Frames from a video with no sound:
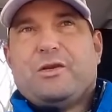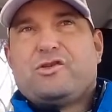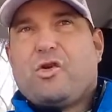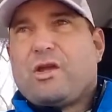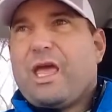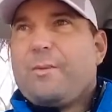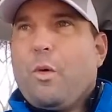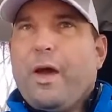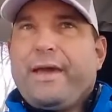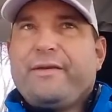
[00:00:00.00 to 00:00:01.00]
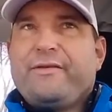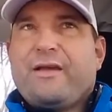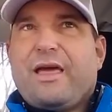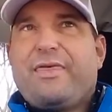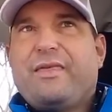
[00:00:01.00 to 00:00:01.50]
Short game wise,
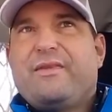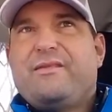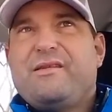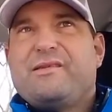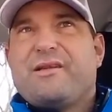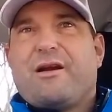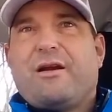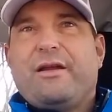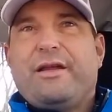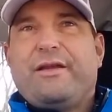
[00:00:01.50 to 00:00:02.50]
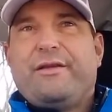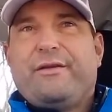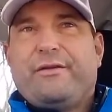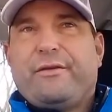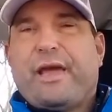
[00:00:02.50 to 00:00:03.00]
I think the Z-Star
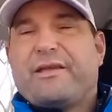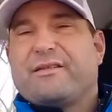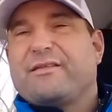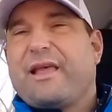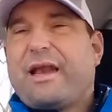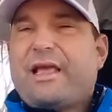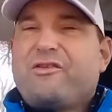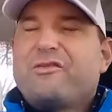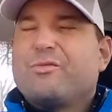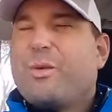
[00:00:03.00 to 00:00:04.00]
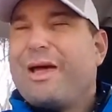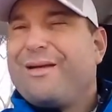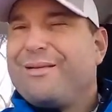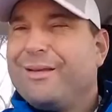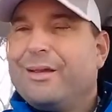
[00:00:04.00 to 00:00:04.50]
has a slight edge as
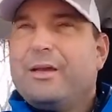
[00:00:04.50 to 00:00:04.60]
well.